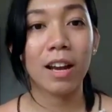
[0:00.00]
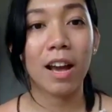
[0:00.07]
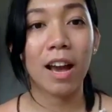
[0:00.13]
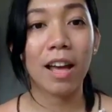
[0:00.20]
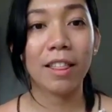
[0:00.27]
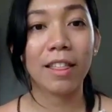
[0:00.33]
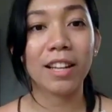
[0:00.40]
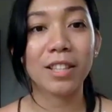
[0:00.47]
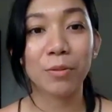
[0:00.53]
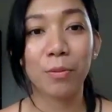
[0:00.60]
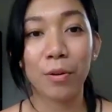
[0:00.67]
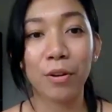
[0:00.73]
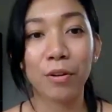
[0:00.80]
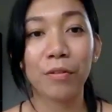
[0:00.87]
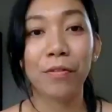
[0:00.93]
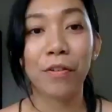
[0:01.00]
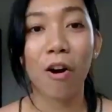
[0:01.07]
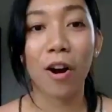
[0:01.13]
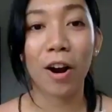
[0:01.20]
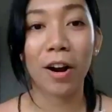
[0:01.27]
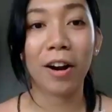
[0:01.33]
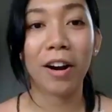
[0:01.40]
And that's one of
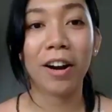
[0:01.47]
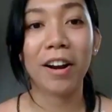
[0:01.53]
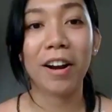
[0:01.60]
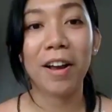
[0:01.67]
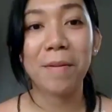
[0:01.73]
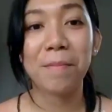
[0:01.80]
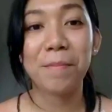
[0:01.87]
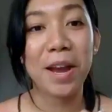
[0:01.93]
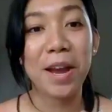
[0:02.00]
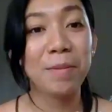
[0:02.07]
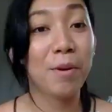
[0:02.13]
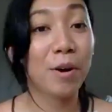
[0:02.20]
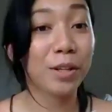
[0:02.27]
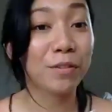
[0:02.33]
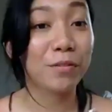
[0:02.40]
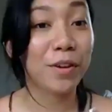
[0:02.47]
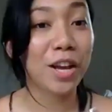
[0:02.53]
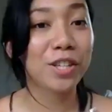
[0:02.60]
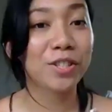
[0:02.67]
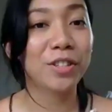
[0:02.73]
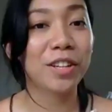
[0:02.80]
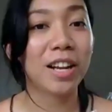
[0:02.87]
our main
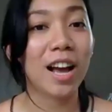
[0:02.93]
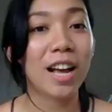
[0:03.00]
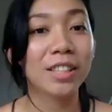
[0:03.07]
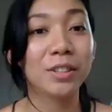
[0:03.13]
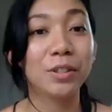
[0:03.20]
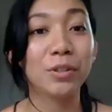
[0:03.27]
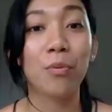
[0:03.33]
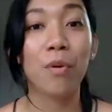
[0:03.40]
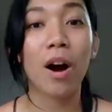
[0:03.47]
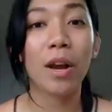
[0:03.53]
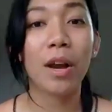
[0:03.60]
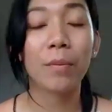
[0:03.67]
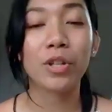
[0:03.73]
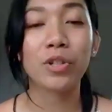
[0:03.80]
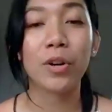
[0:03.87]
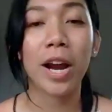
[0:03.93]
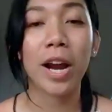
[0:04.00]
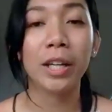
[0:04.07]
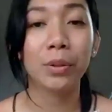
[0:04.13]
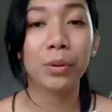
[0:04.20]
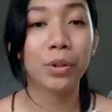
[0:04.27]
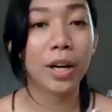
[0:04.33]
motivation as to why we're
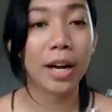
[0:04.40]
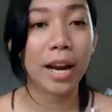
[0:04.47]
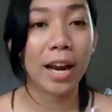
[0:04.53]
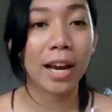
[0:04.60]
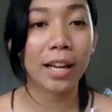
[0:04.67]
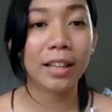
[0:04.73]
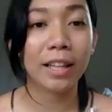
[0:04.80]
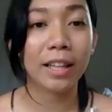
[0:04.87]
trying to create